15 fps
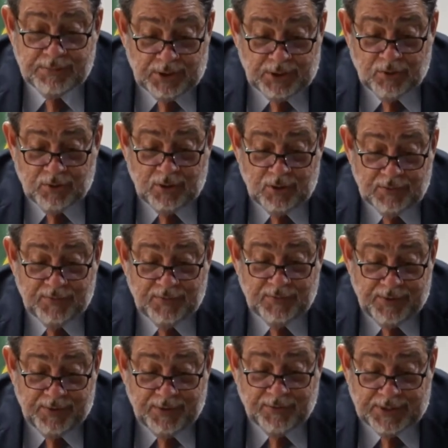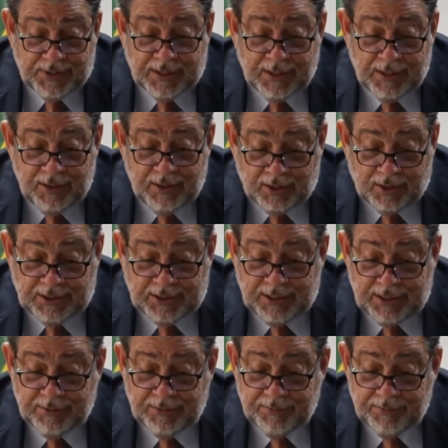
but also very critically yachting.